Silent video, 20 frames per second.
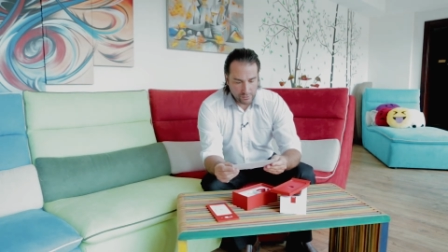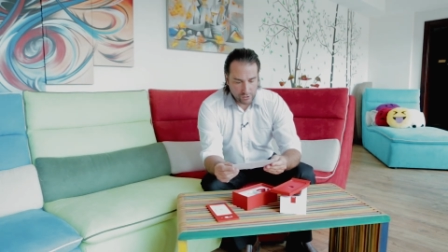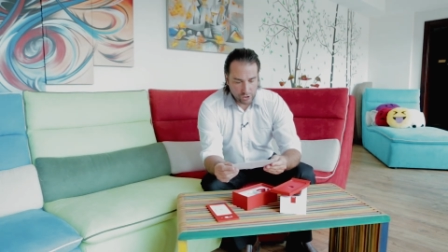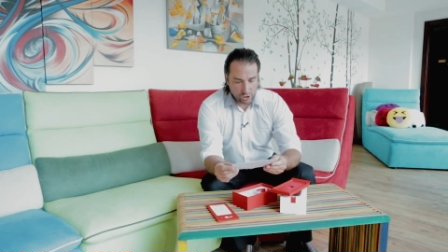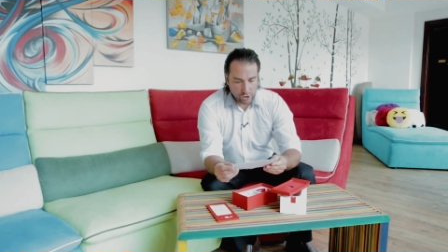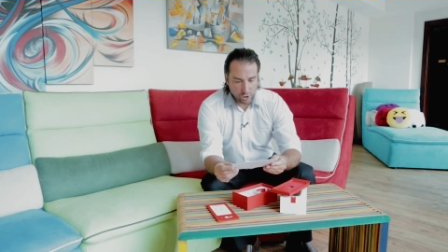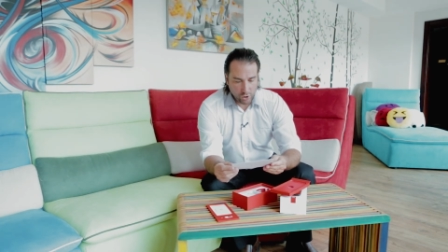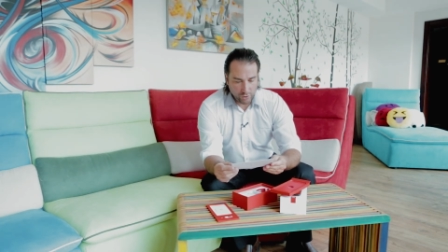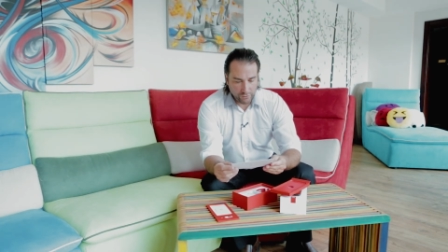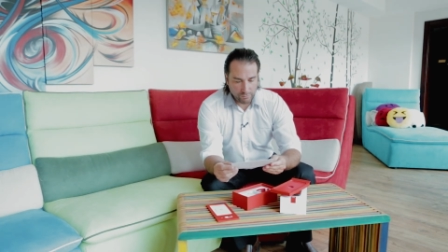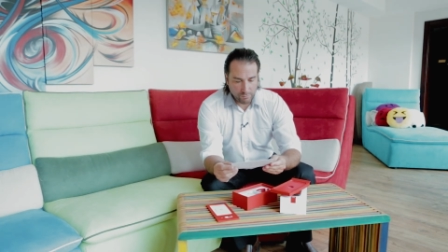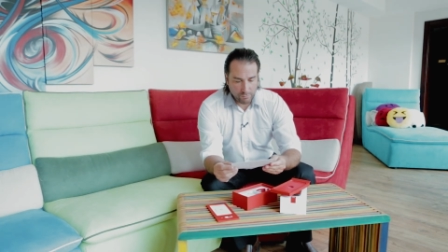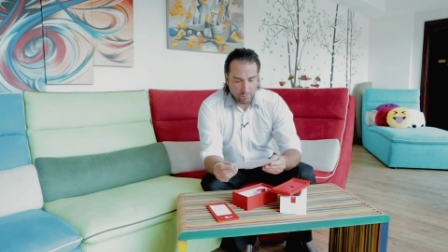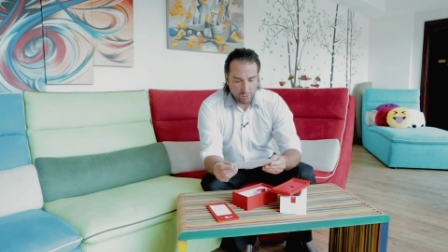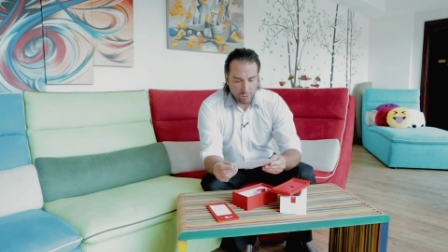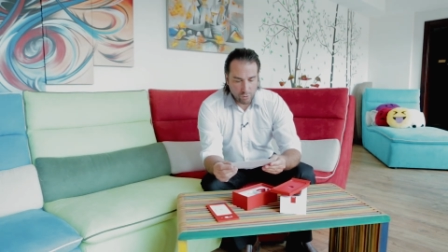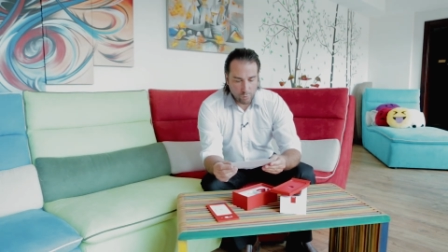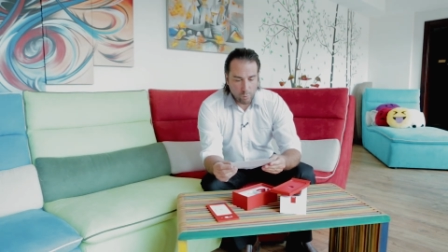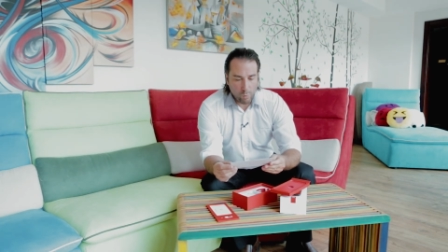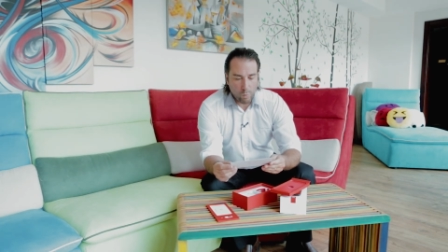This is shot
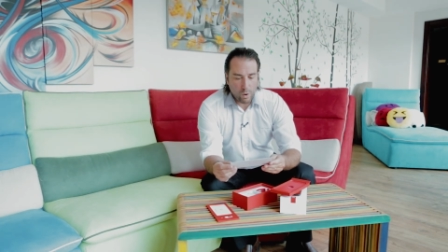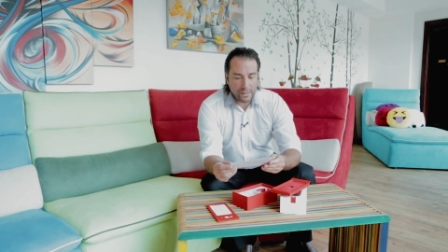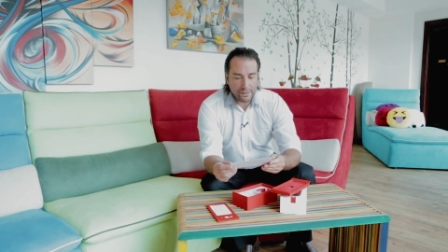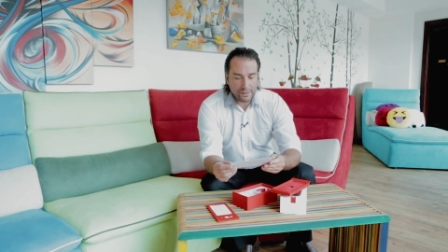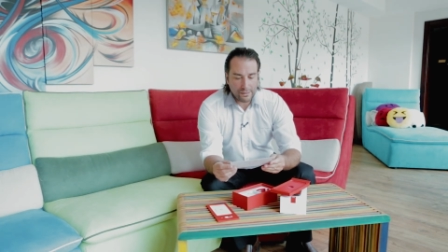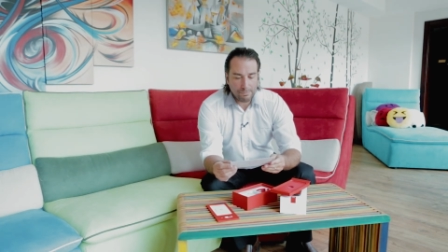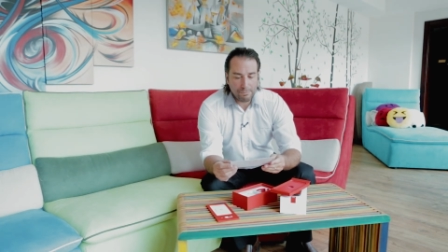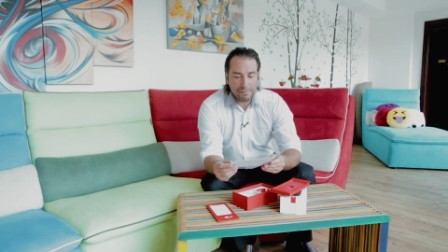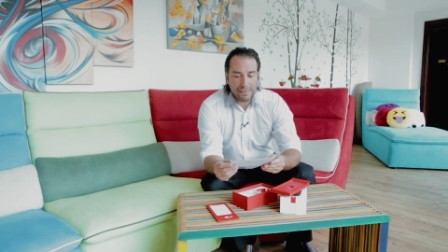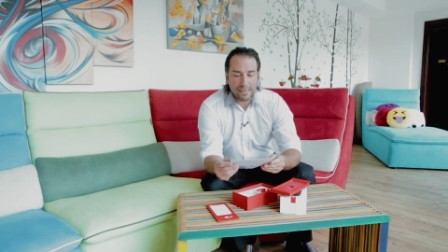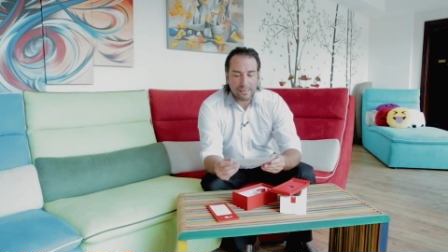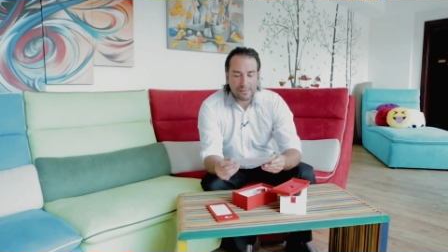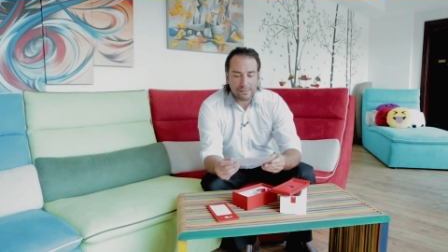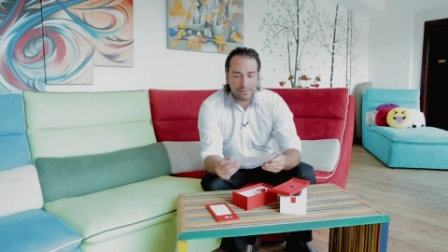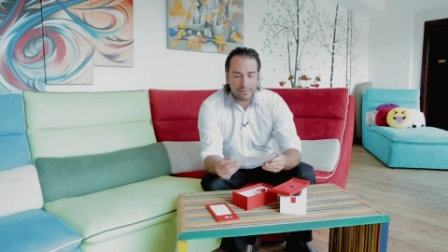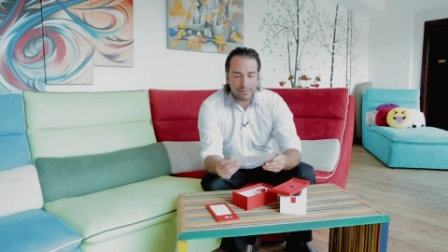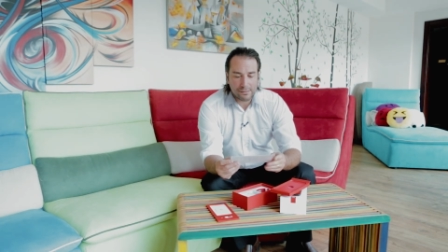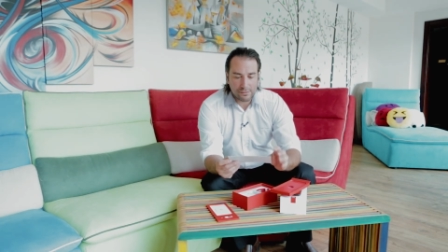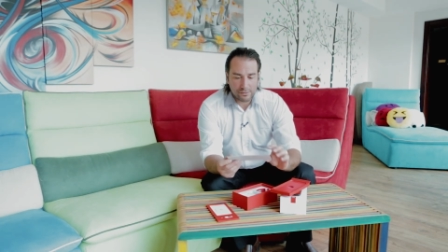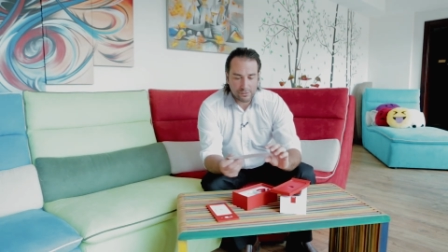on the
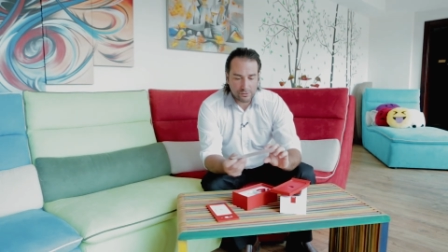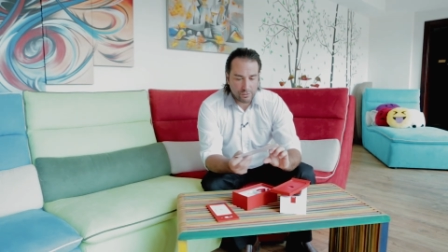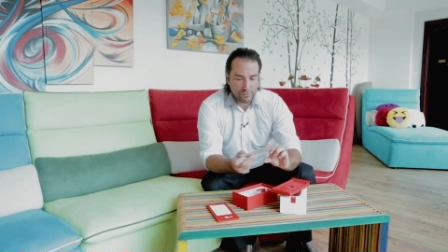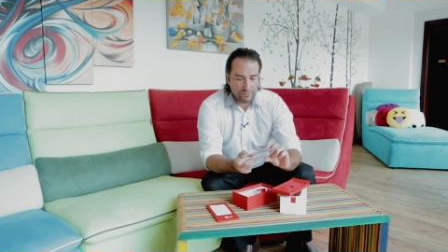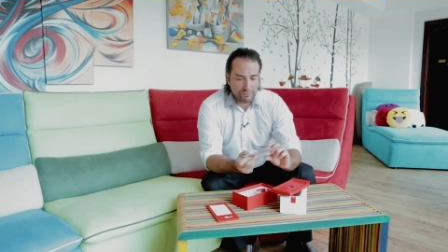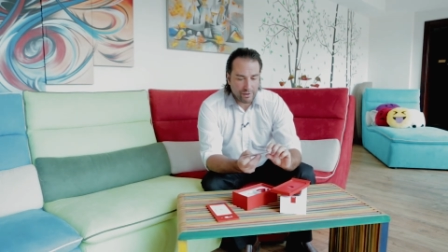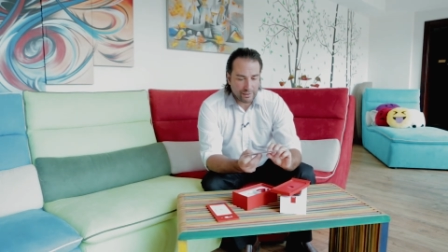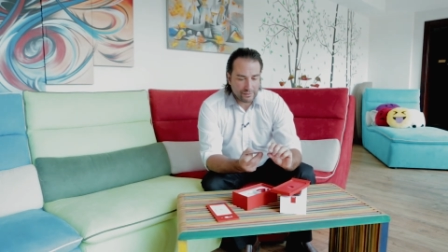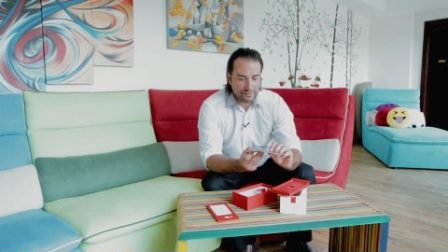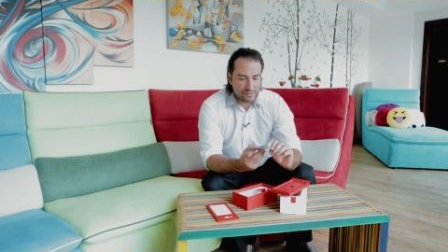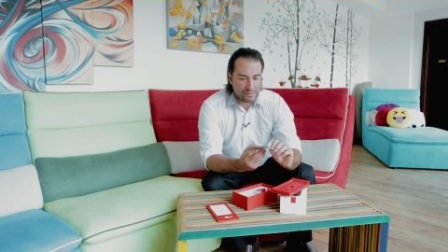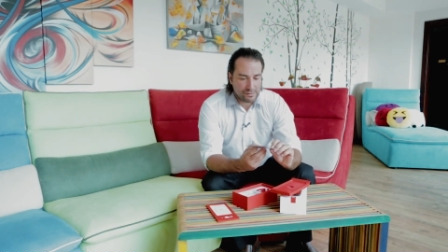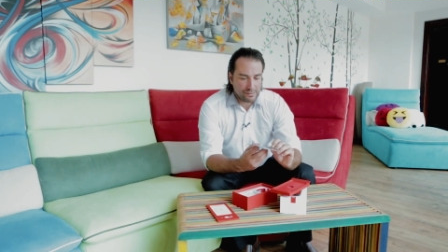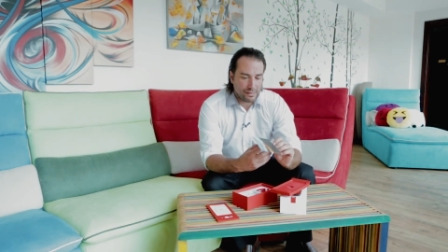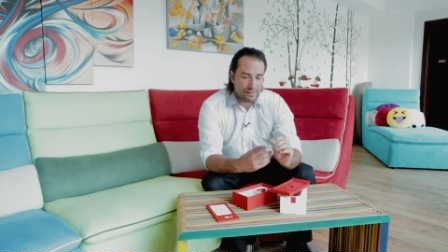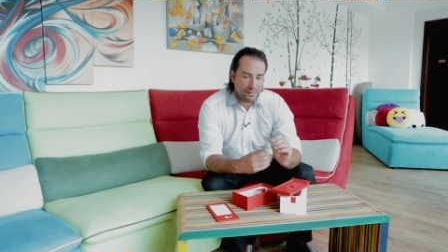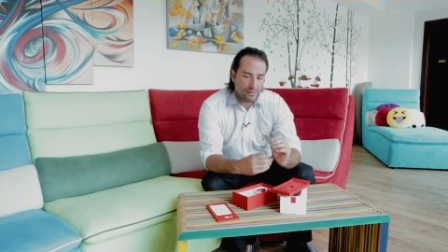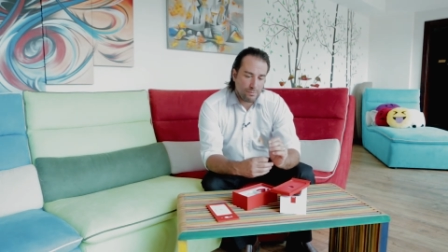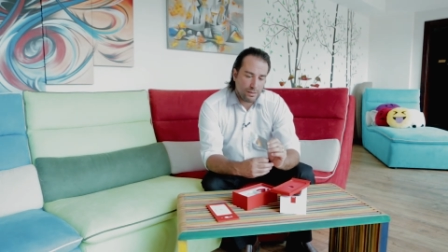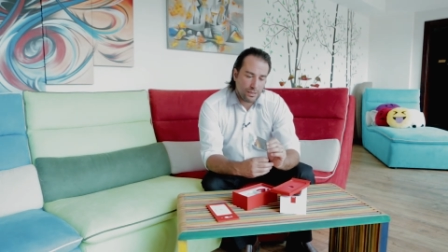OnePlus. So in fact, this is
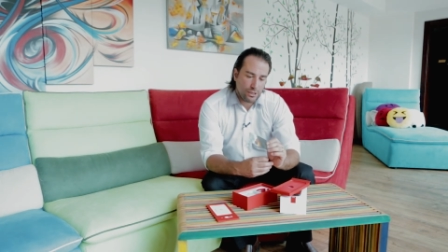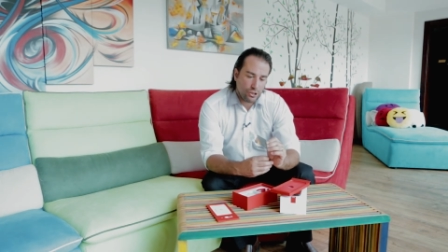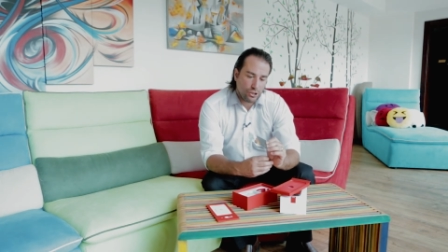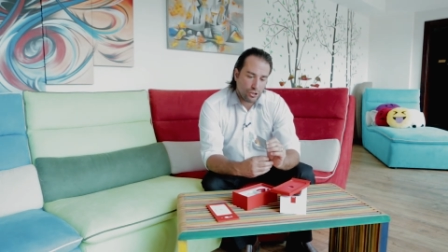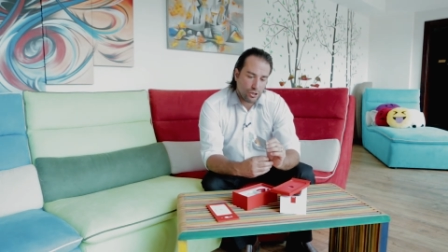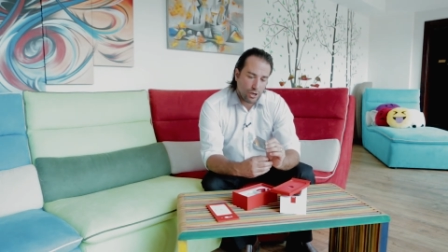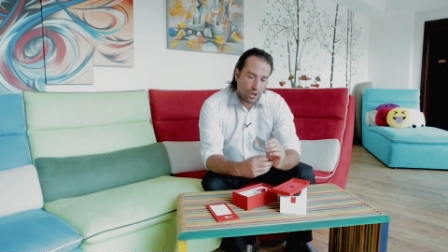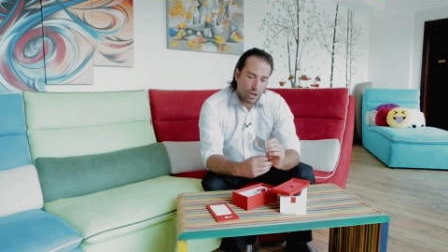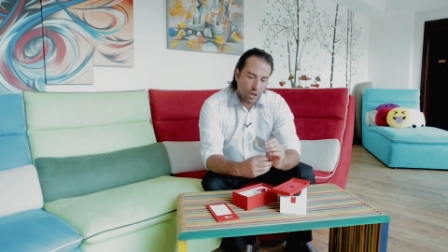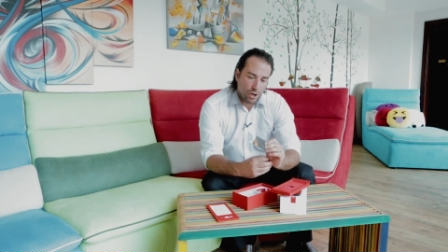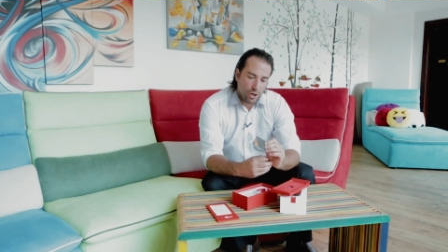an image